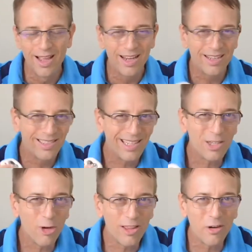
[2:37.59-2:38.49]
because these
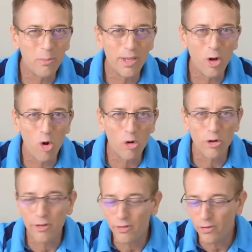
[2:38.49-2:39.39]
are a little bit
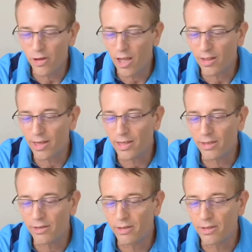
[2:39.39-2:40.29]
older. These are not
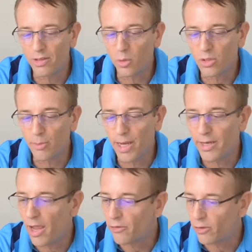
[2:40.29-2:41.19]
like, this wasn't made
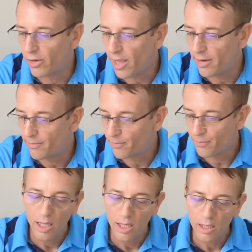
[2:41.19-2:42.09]
yesterday.
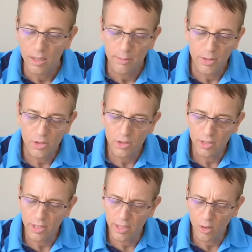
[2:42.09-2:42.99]
Let me
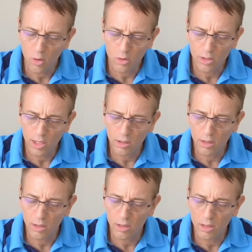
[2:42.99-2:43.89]
see. Hold on
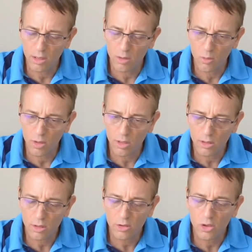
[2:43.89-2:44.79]
the
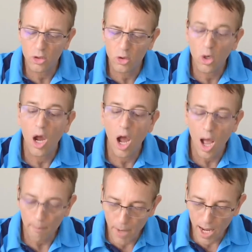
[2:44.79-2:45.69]
1, 2,
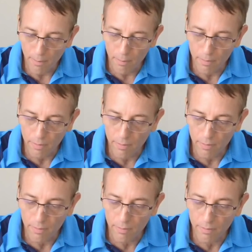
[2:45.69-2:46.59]
bam.
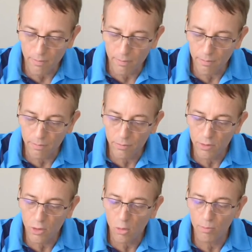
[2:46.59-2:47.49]

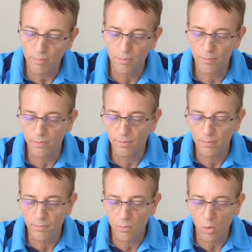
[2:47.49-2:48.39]
Nope.
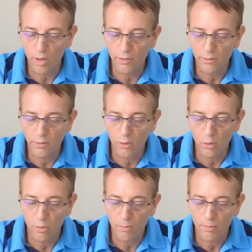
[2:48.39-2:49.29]
1, 2.